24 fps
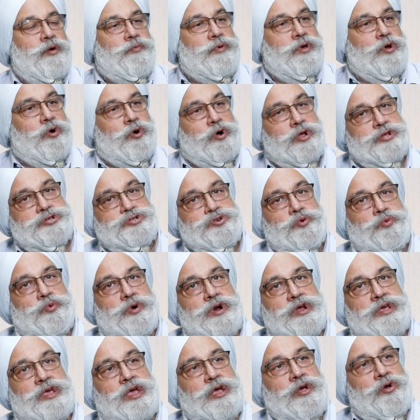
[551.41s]
We are also
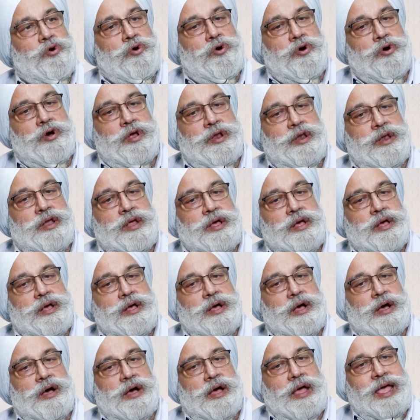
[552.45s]
working on
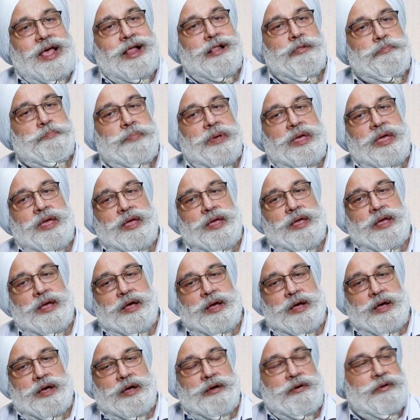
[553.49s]
uh, helping
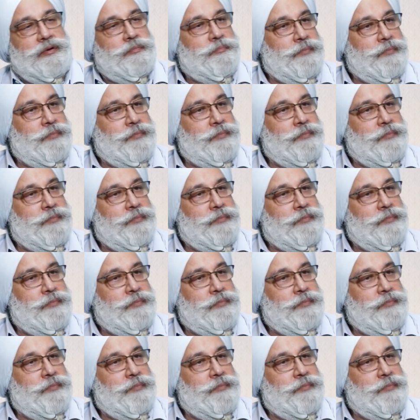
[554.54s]
uh,